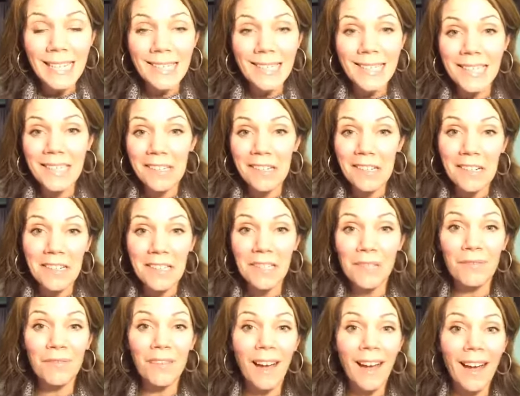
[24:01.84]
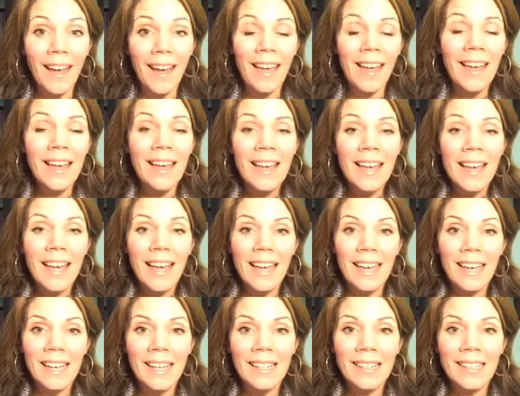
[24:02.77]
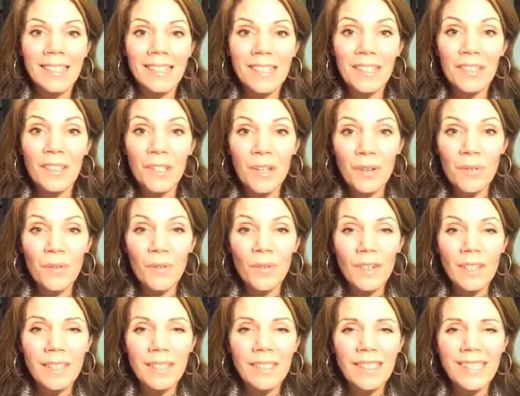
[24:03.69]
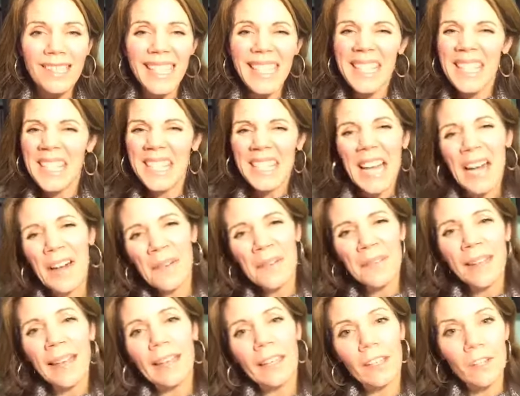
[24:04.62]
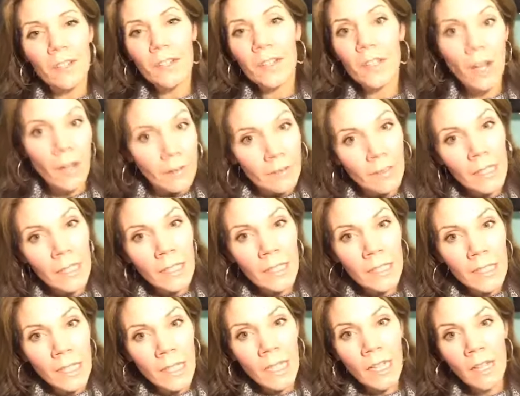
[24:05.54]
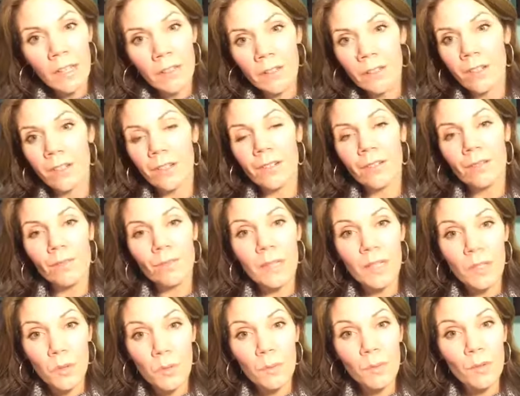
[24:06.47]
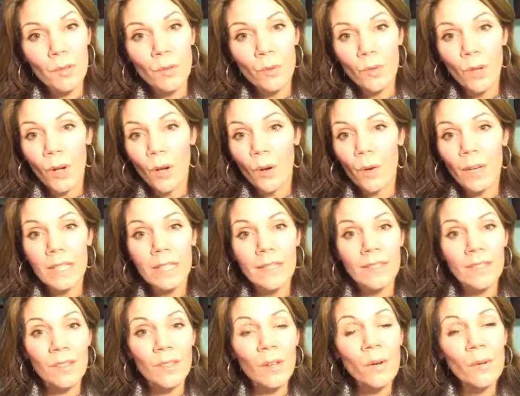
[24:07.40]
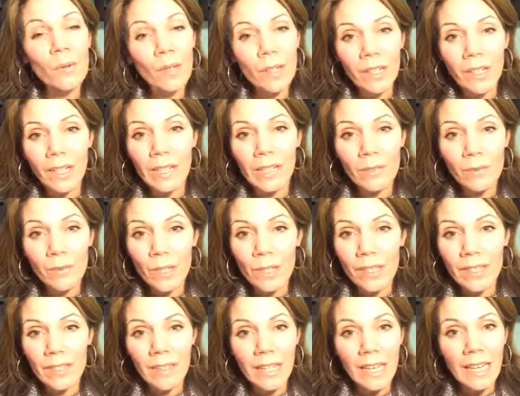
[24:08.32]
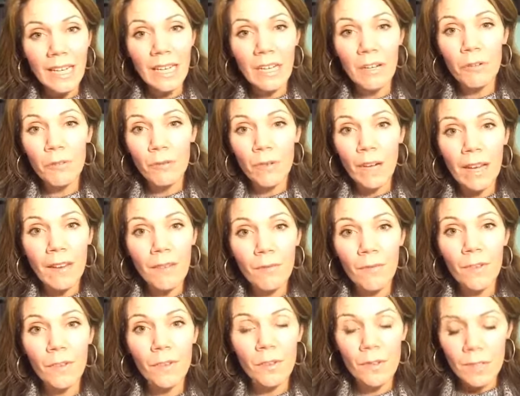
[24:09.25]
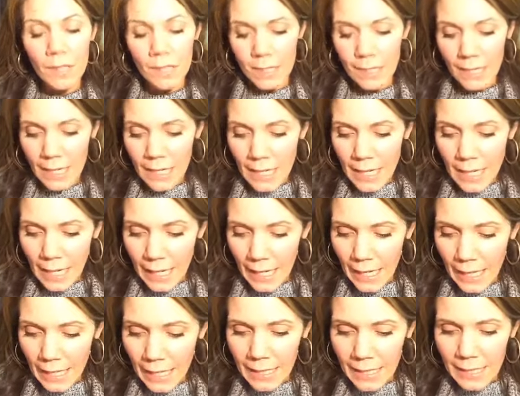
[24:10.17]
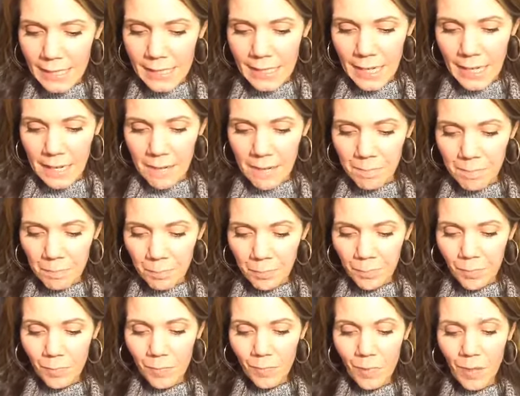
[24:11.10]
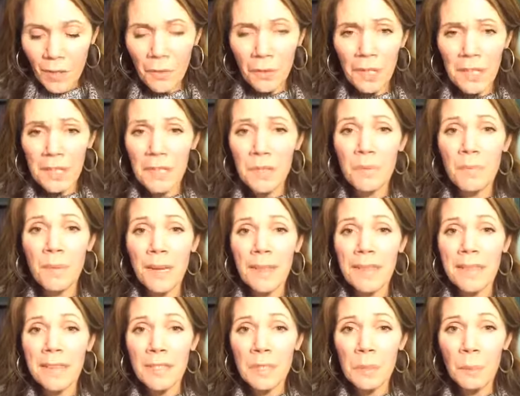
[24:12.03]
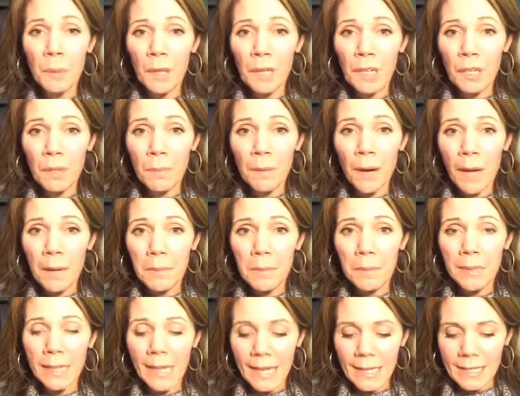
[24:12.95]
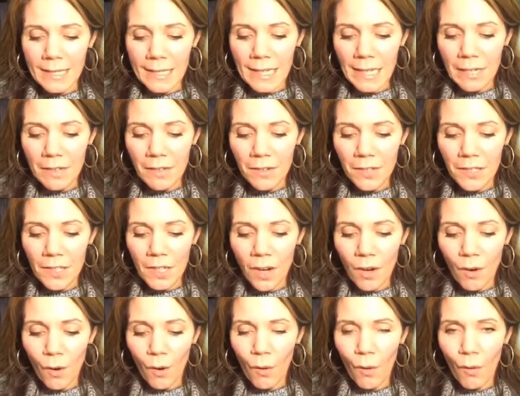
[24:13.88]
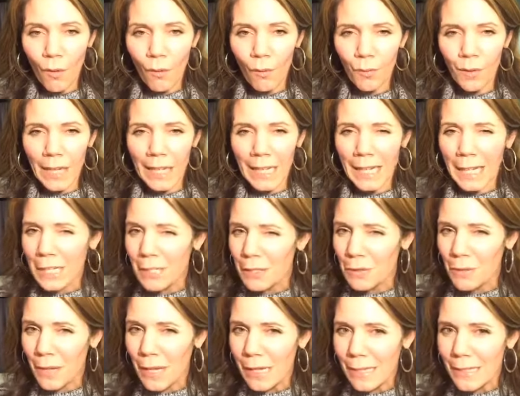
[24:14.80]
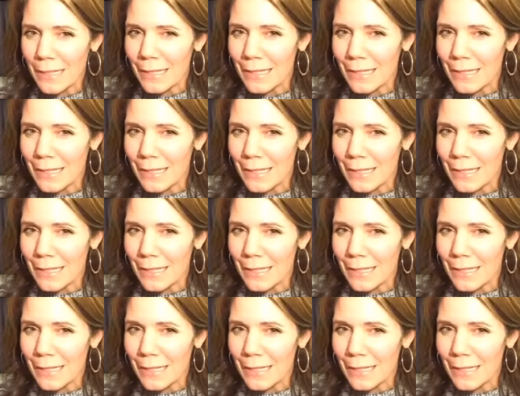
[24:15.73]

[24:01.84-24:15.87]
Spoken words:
detoxify. And so, does that sound like you're starving all day or you're miserable? No, it's so good. We're eating great foods. And okay, so by this point, you're probably asking yourself, can I do this?